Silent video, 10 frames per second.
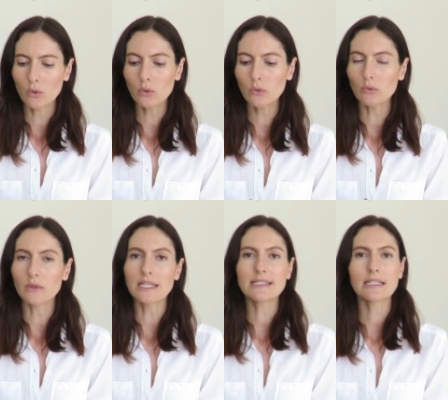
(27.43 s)
oh,
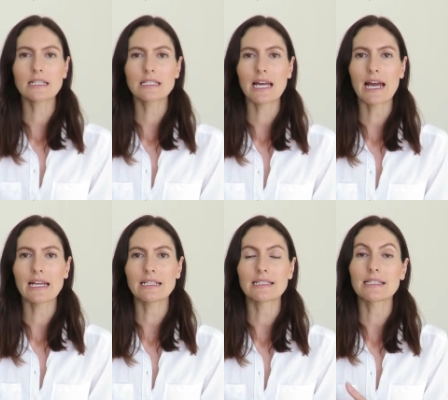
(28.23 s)
this
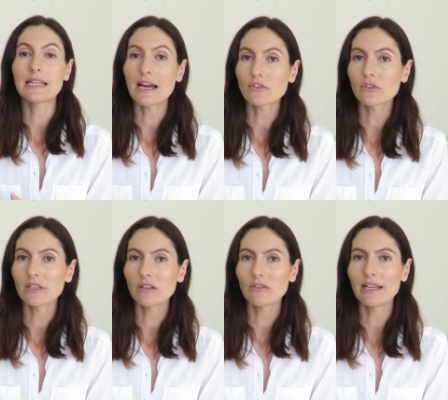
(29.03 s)
contains natural
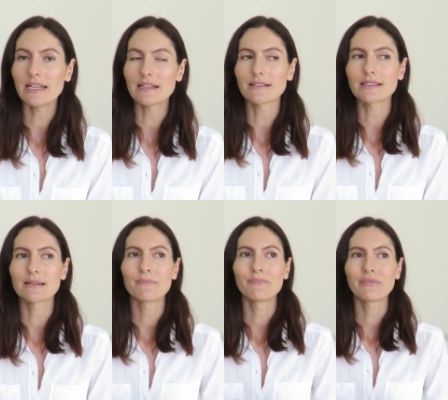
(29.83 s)

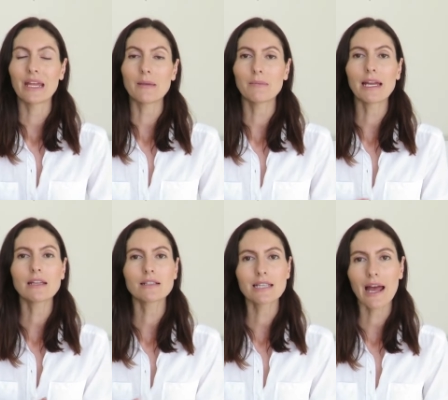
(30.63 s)
ingredients. It may
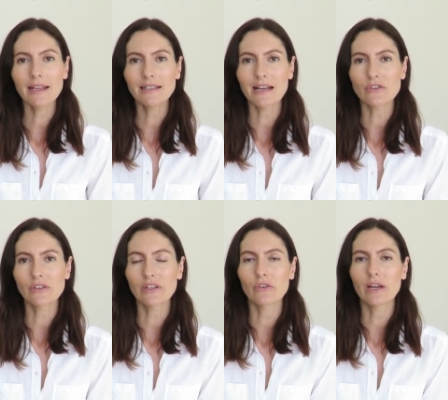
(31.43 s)
contain
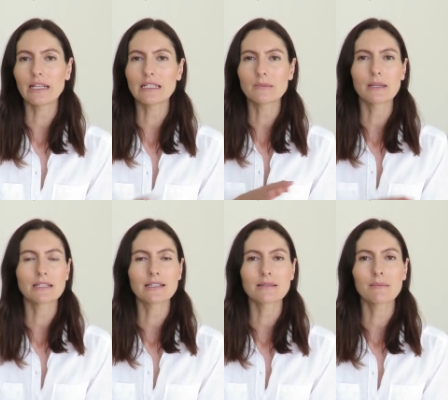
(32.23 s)
natural ingredients, but
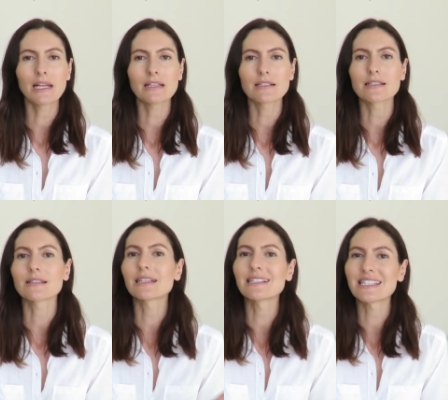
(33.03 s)
it doesn't mean it
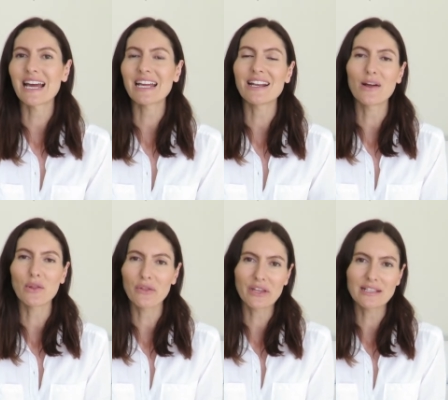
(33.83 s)
doesn't contain
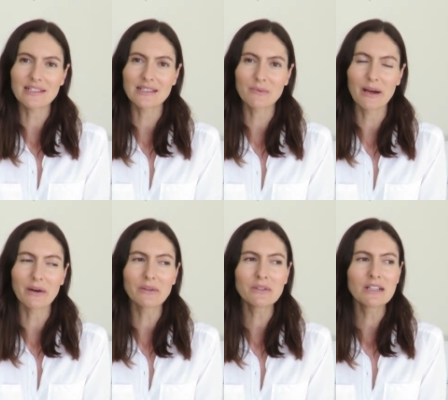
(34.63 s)
other things as
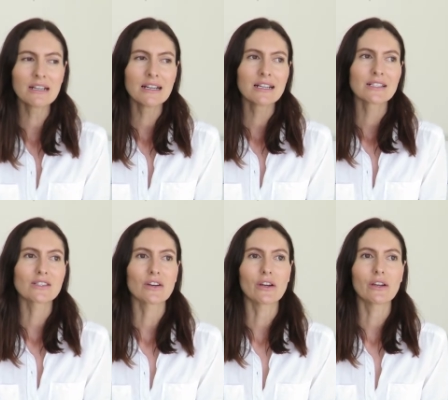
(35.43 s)
well.
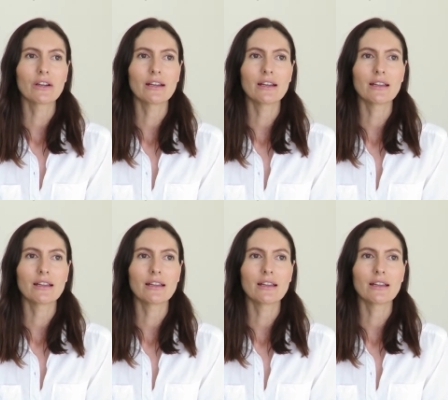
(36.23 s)
So